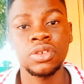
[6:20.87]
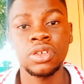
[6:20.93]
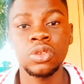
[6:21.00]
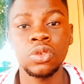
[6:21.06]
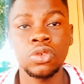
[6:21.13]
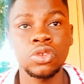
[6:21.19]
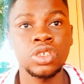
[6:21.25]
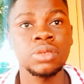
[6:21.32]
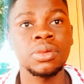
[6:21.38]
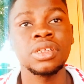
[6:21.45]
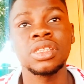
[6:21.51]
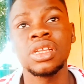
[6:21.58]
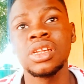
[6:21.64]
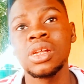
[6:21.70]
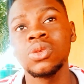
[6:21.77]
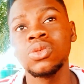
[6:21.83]
I was not talking to him, I was
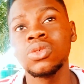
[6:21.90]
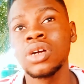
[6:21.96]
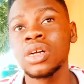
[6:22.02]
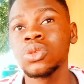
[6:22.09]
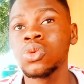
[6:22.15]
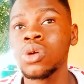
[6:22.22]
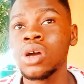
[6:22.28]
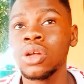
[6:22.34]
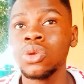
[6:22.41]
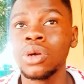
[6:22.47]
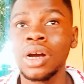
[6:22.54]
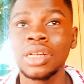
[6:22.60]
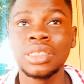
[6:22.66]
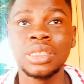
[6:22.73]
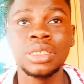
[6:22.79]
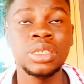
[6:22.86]
telling him, look
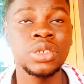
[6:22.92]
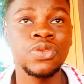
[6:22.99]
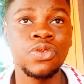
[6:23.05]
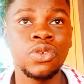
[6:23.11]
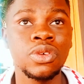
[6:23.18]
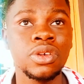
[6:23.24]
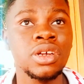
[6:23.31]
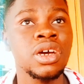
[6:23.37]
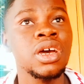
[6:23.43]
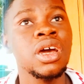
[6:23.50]
at this phone.